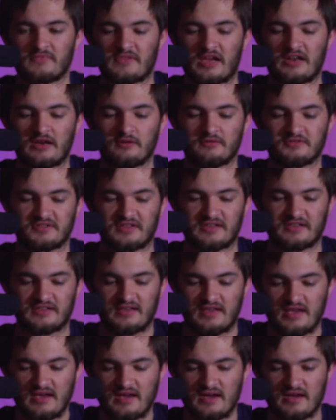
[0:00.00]
and I was like,
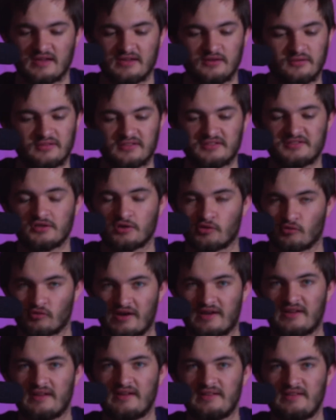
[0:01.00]
yeah, you know, that's a
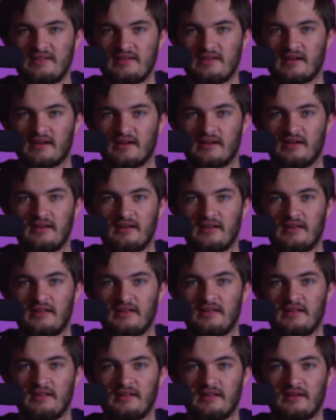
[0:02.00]
great idea.
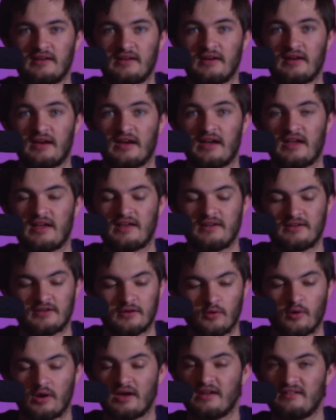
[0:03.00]
I had
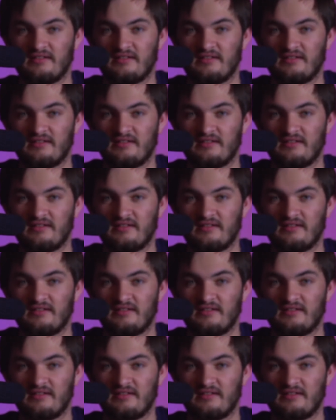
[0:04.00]
no